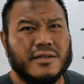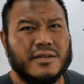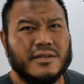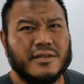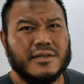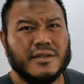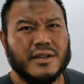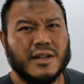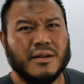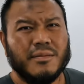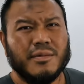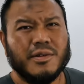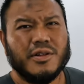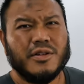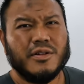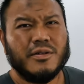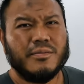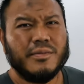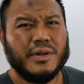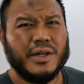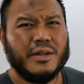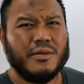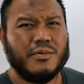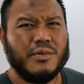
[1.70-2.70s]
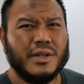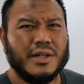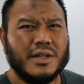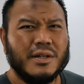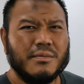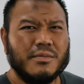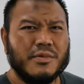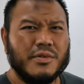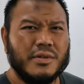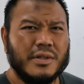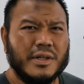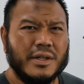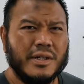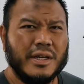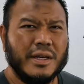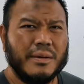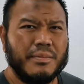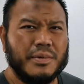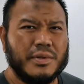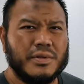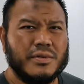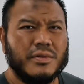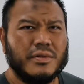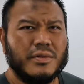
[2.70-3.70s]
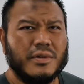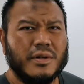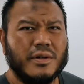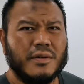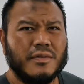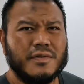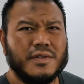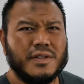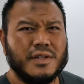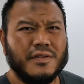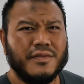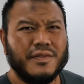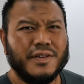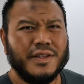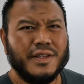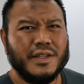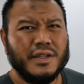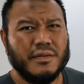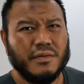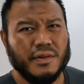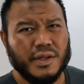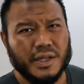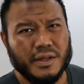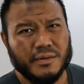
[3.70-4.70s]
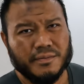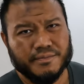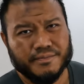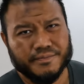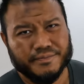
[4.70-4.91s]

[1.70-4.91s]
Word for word: Assalamualaikum and welcome to another episode of Zealfit TV.